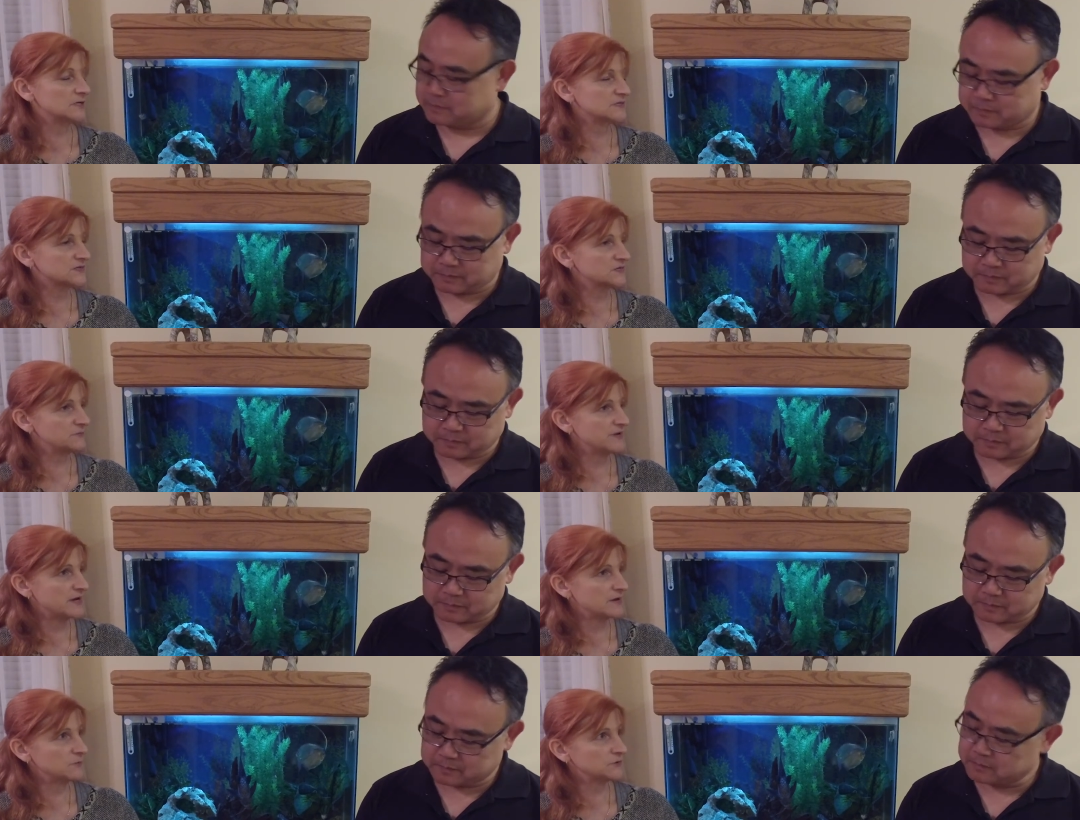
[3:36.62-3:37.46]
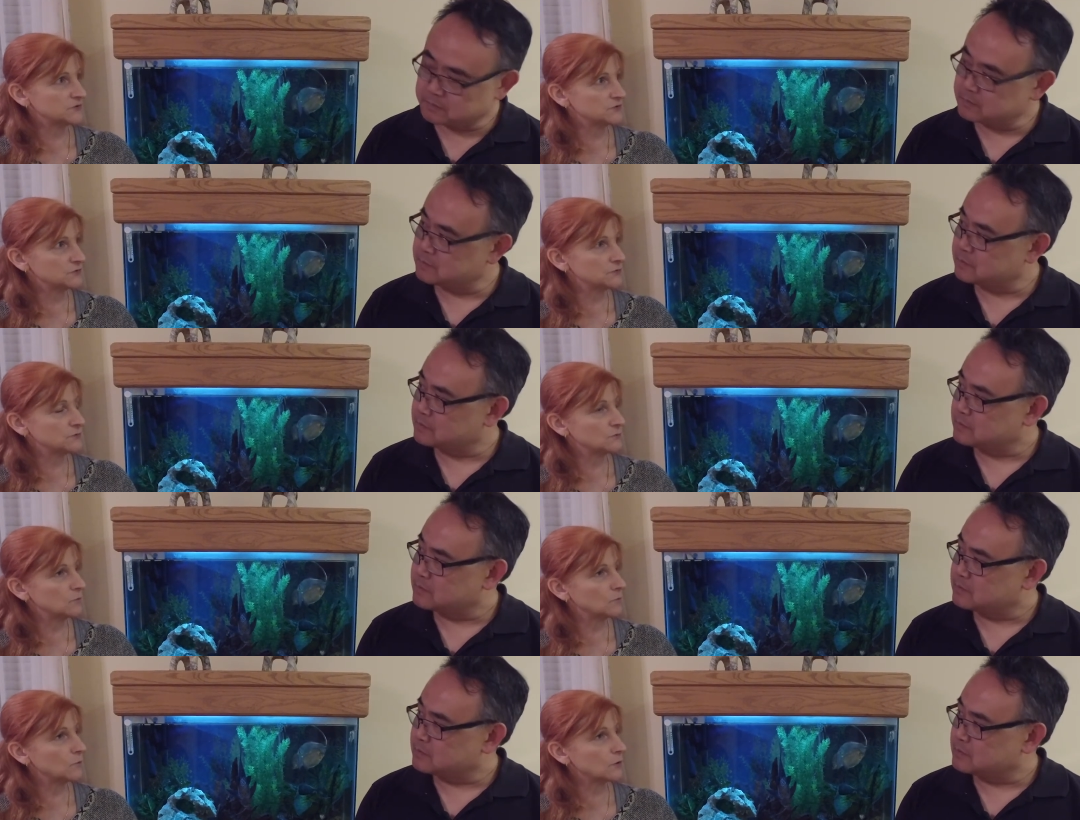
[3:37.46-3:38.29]
Speaker 1: us to be able
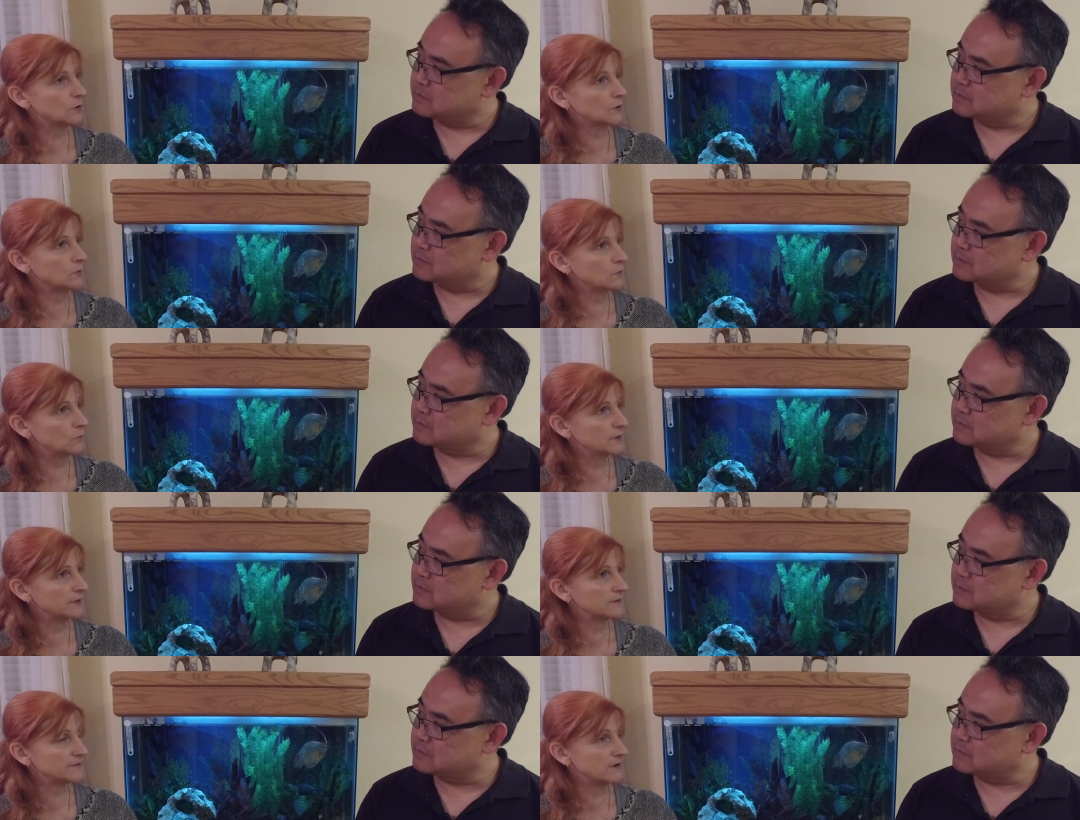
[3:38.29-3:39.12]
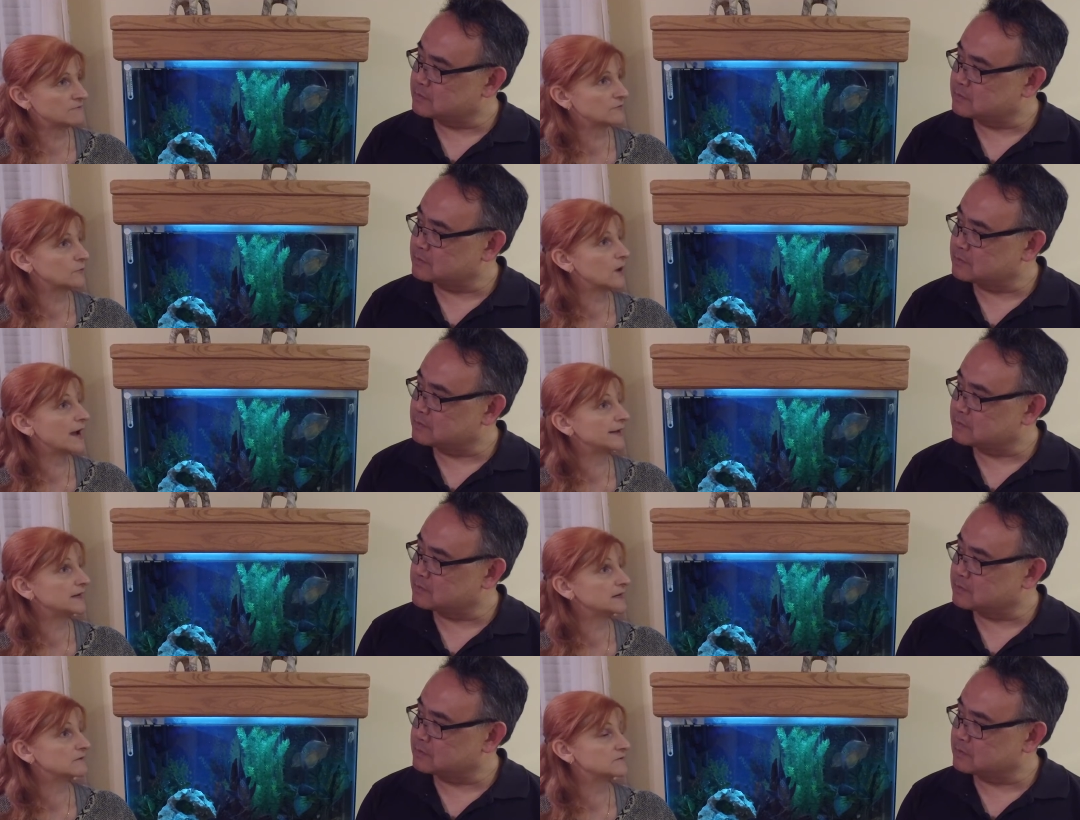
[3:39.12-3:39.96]
to work with a
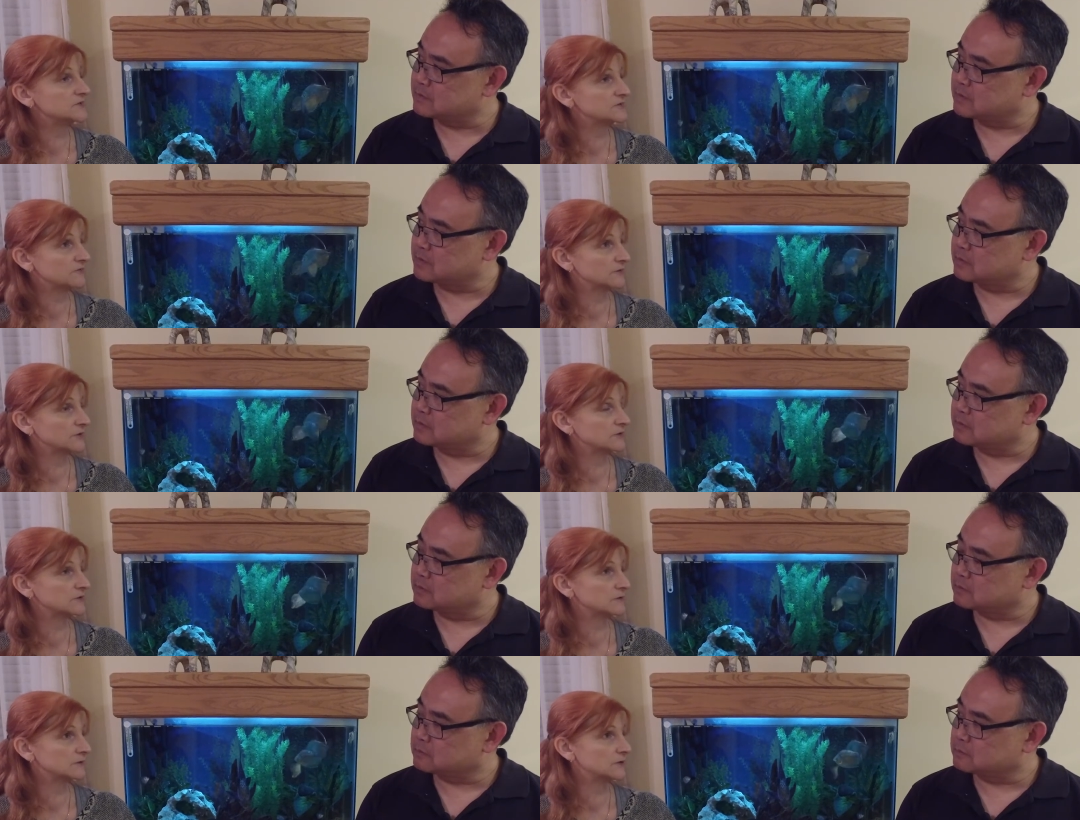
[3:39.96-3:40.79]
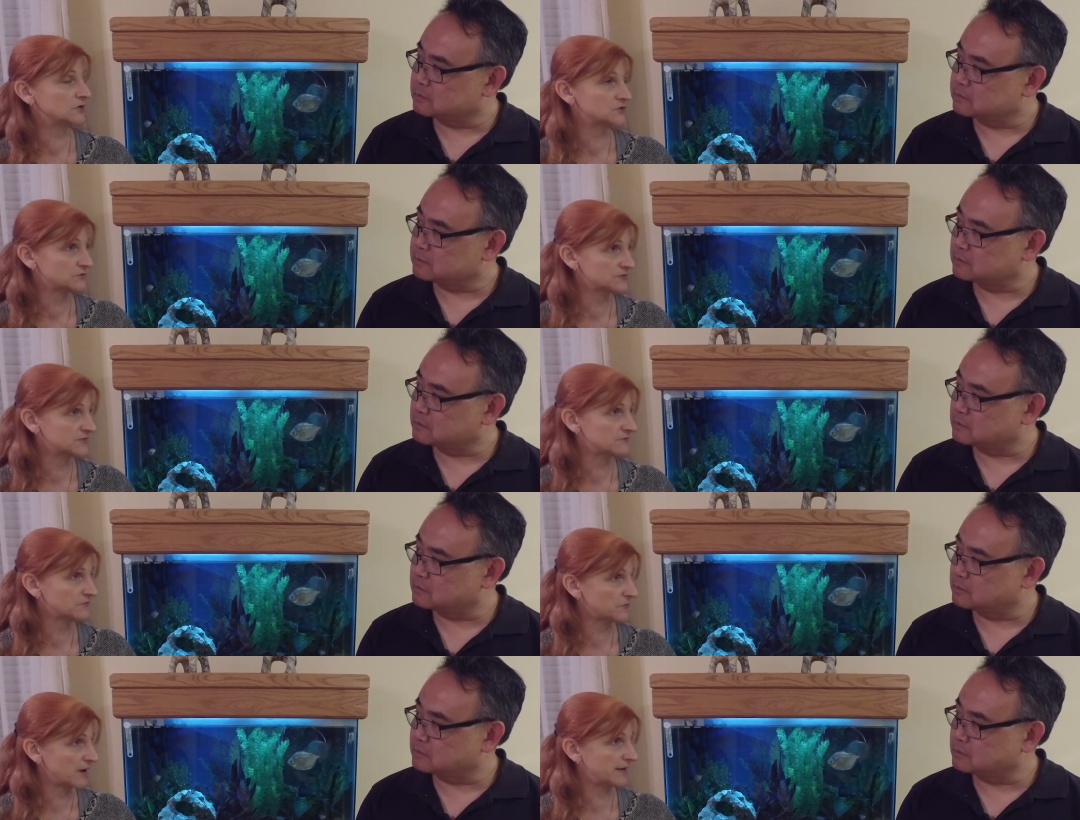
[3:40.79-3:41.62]
variety of different countries,
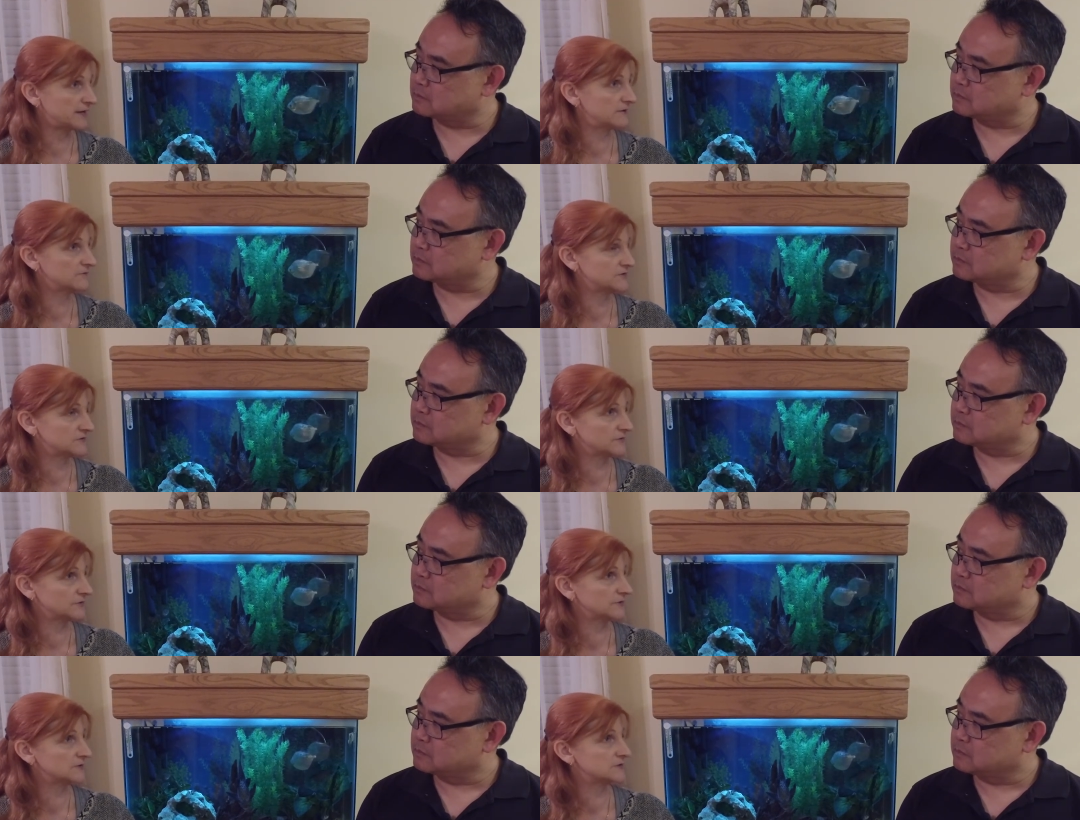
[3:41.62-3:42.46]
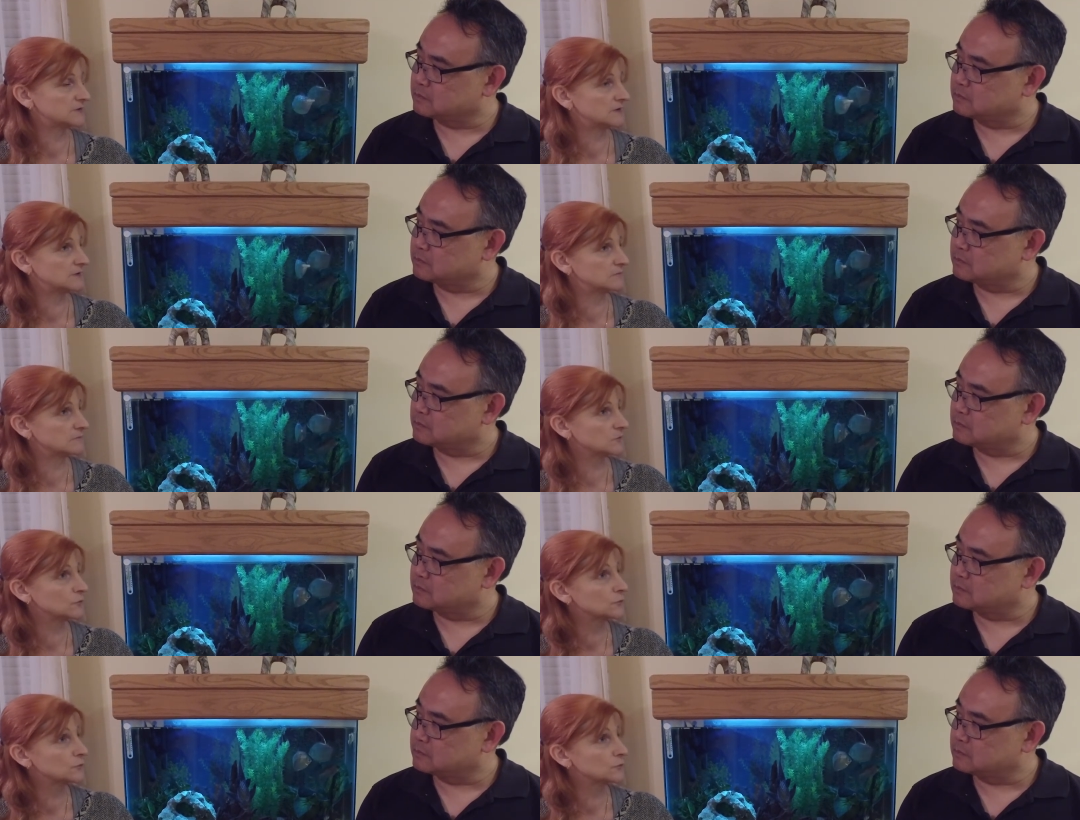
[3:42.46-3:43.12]
a variety of different um,